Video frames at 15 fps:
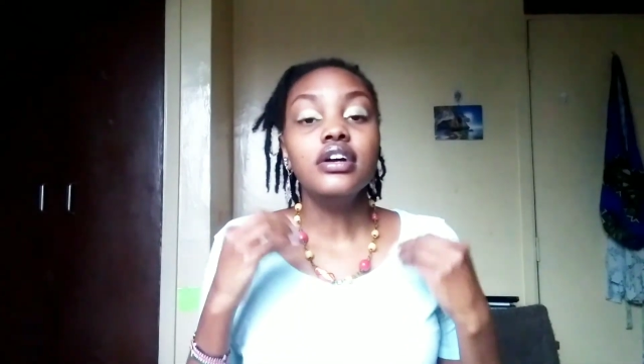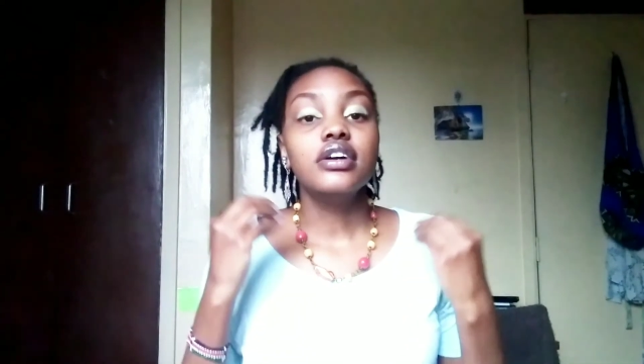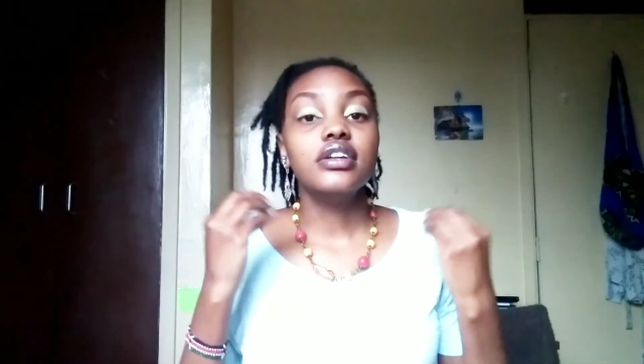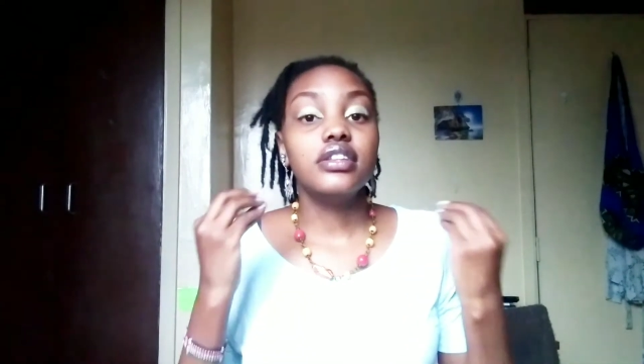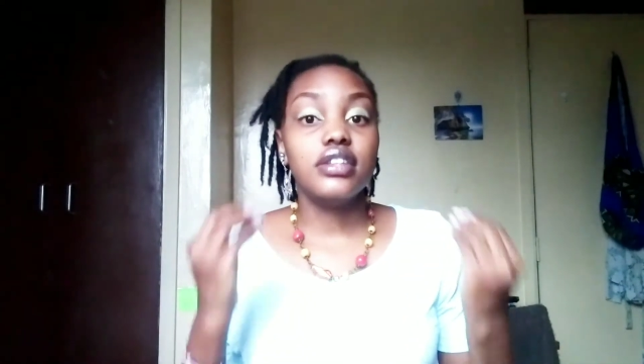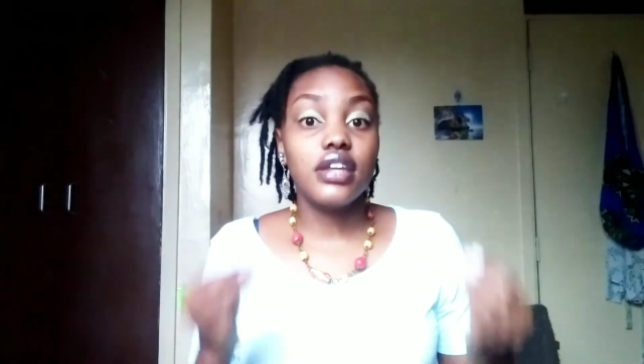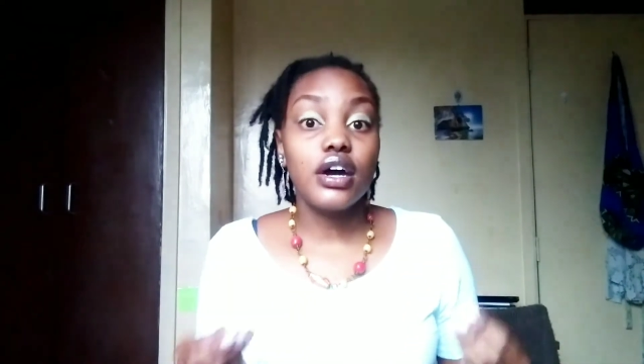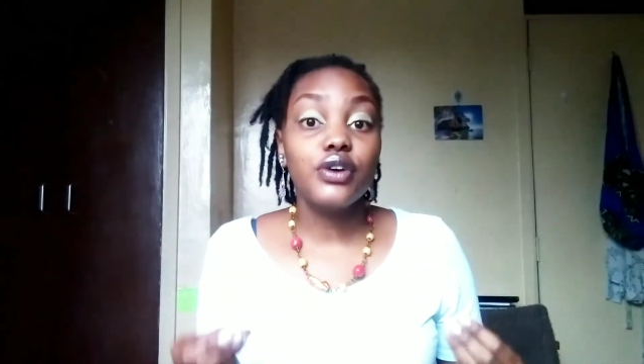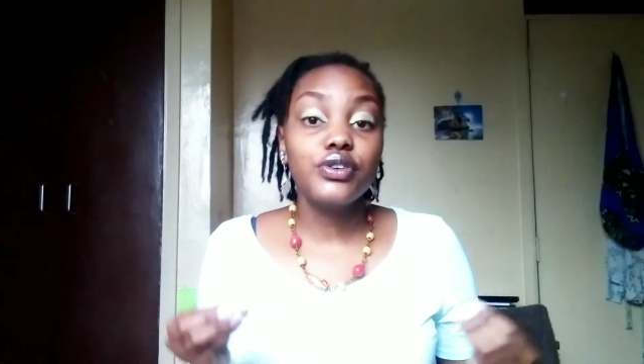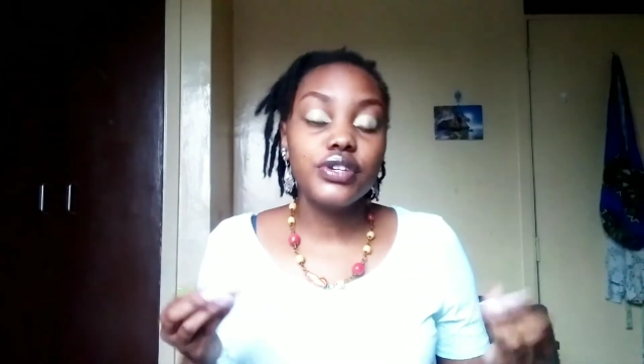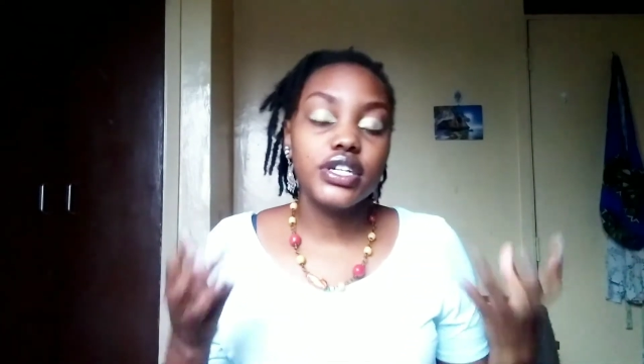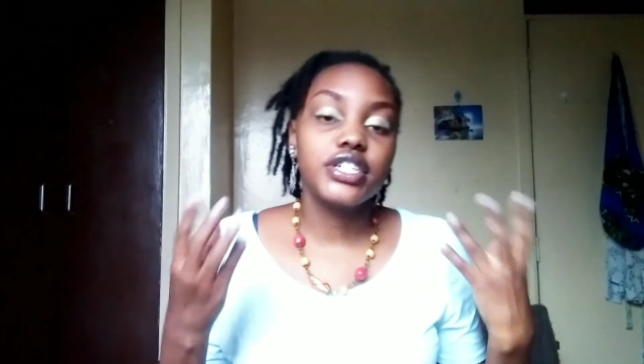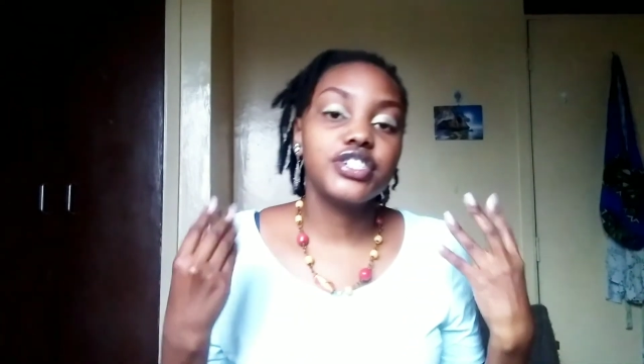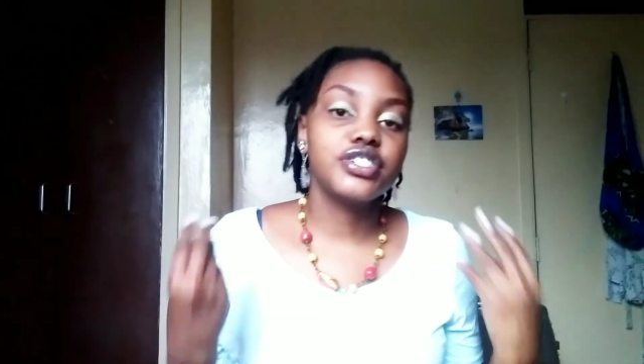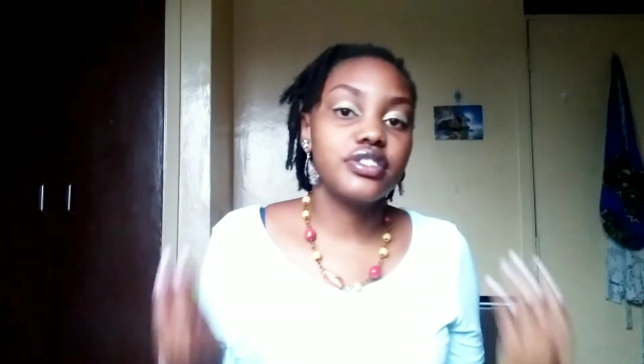
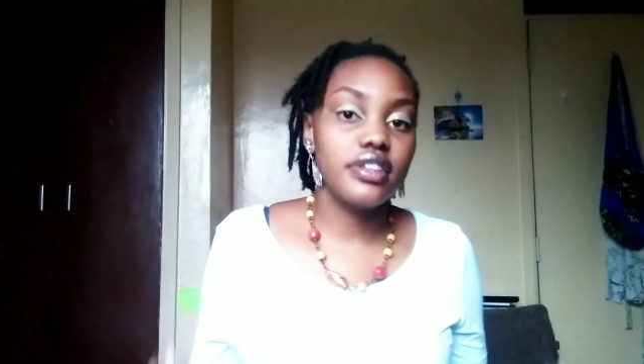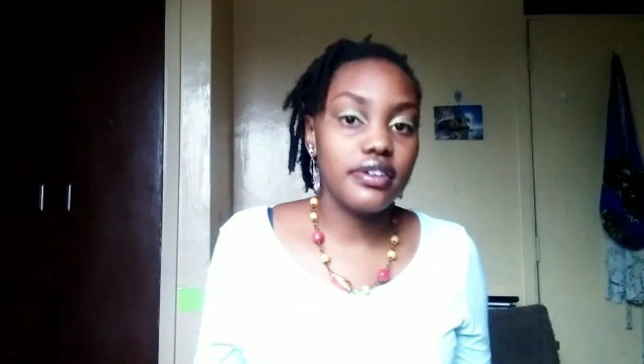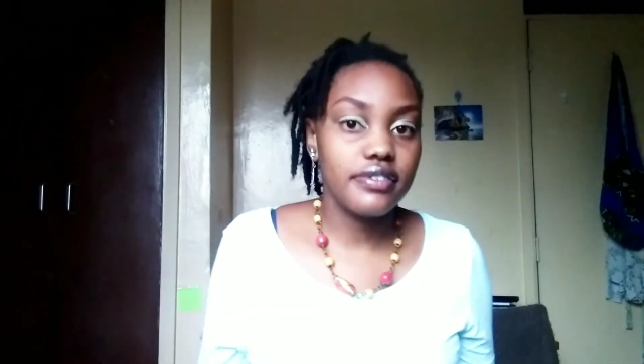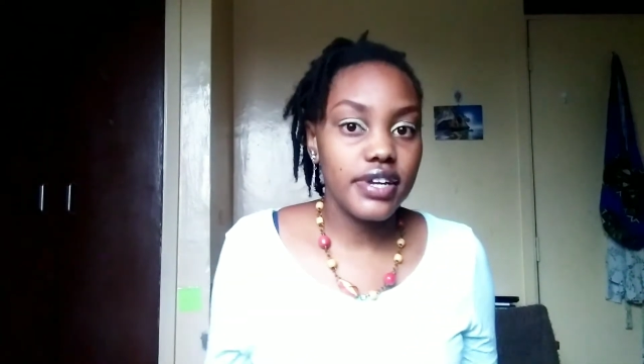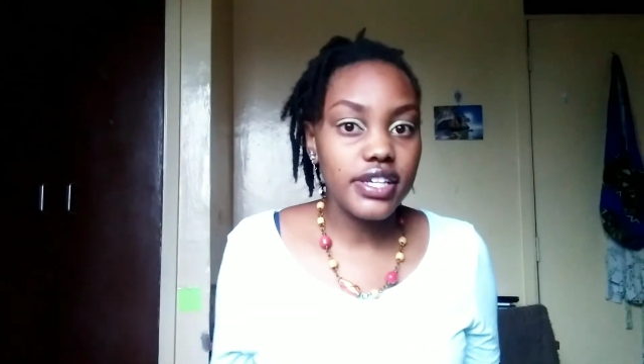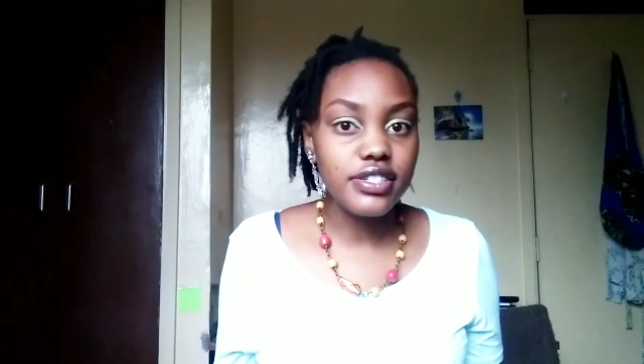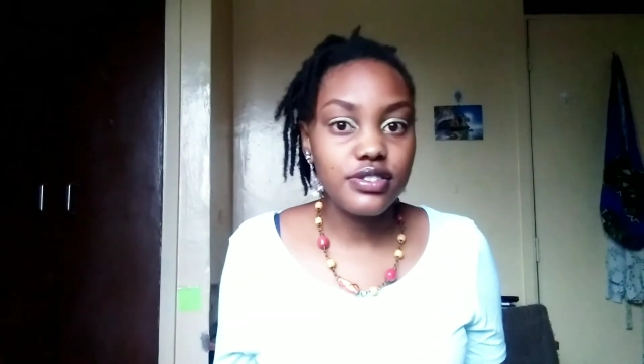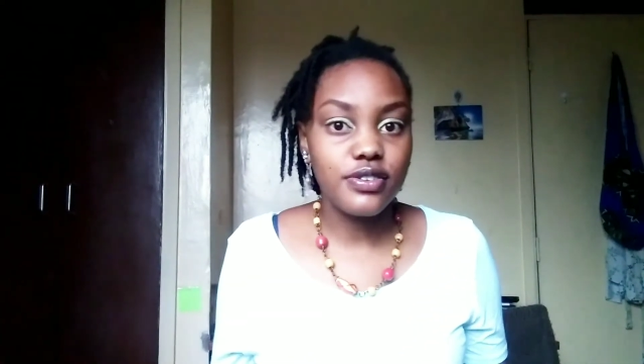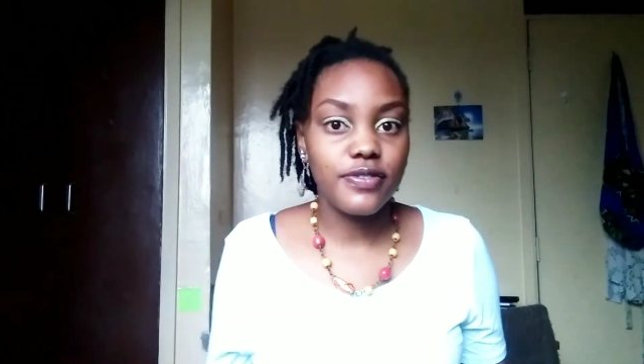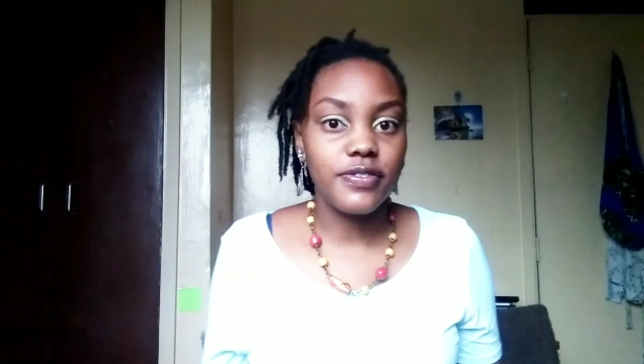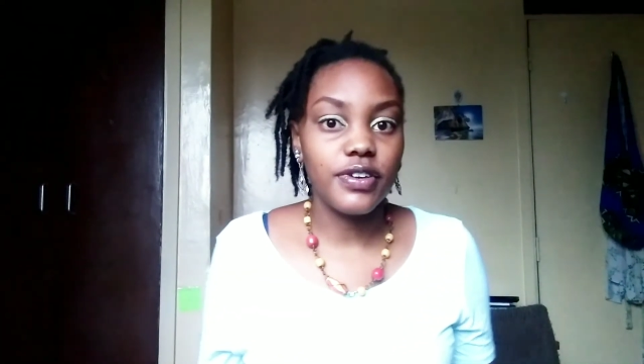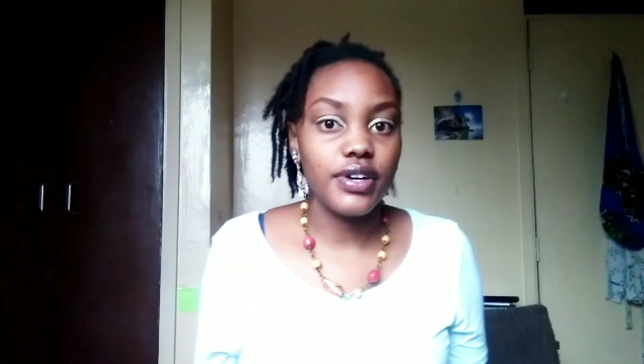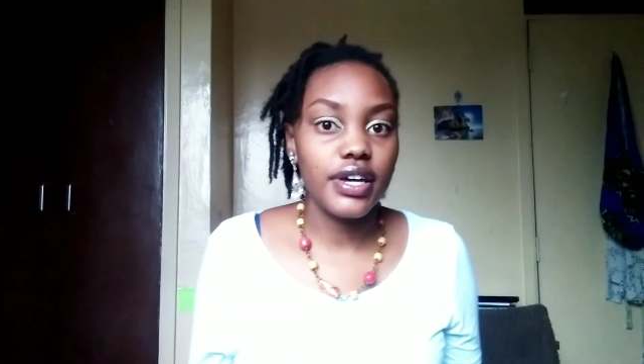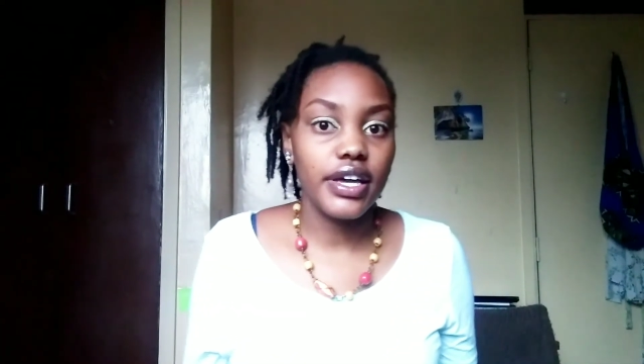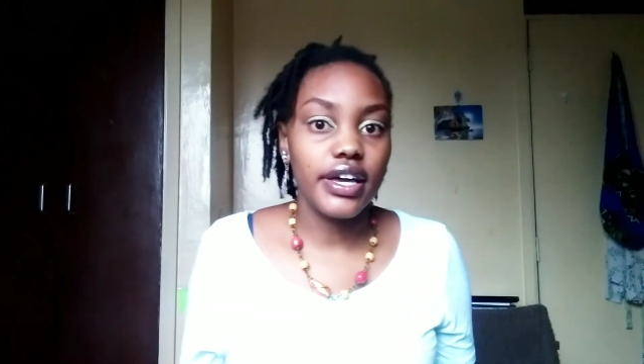nourish the rest of
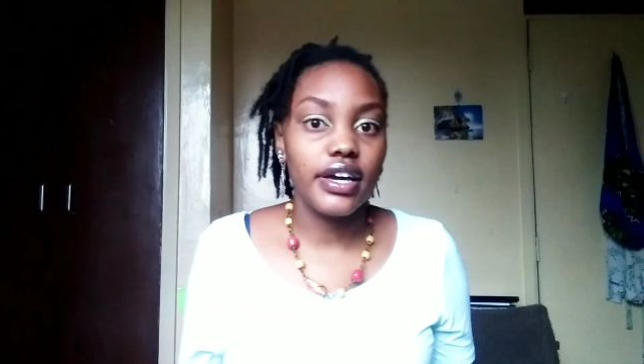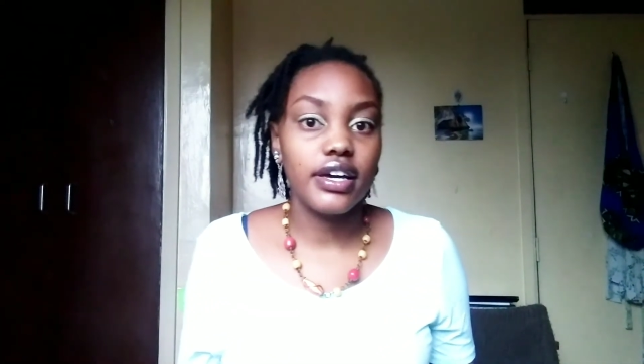your hair.